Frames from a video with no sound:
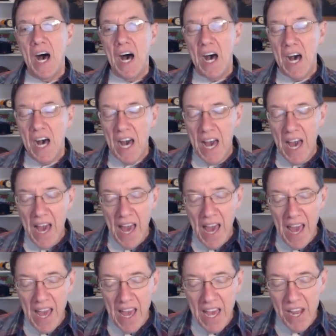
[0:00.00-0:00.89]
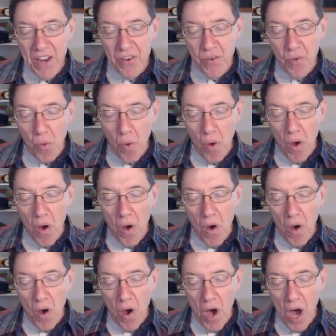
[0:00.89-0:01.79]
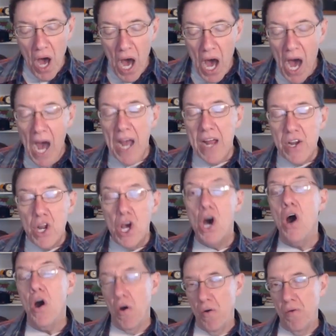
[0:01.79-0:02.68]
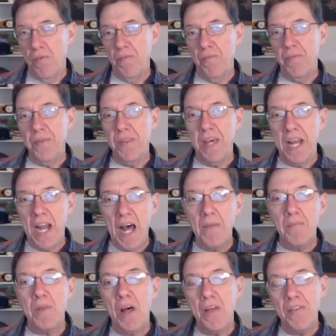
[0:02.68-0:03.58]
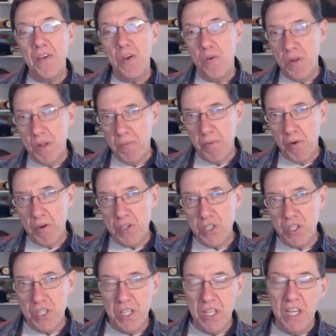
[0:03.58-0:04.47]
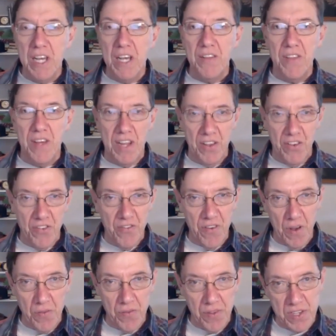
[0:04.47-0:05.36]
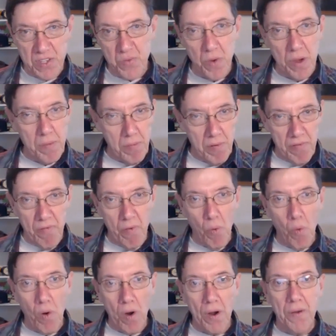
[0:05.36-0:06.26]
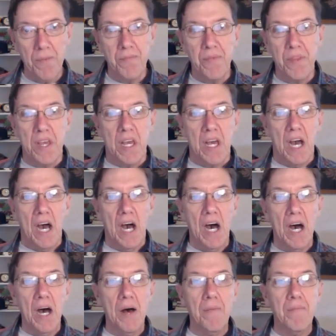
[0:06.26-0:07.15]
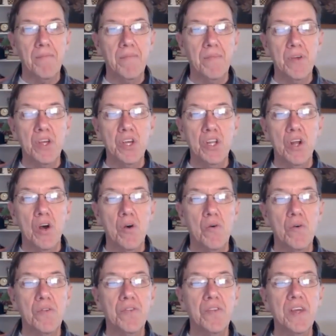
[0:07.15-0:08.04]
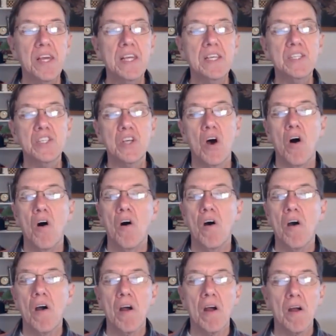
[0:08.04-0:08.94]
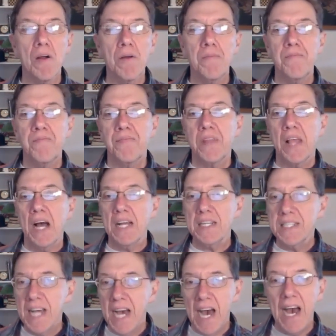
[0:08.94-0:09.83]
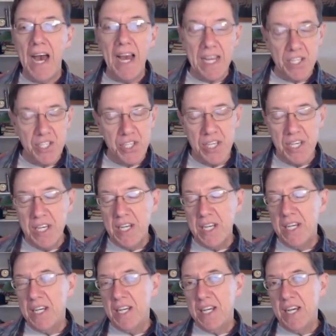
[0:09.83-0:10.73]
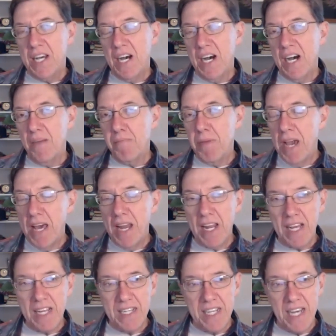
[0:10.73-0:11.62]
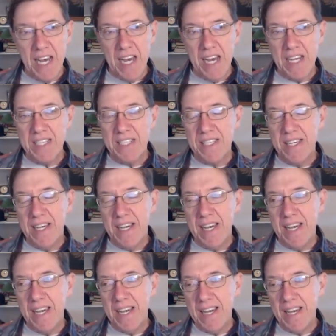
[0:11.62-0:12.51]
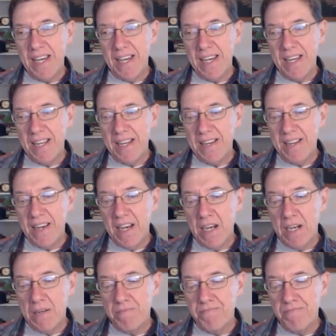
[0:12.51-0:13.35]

And I know that I'm not the only person that has felt this way before. These are attacks, panic attacks. And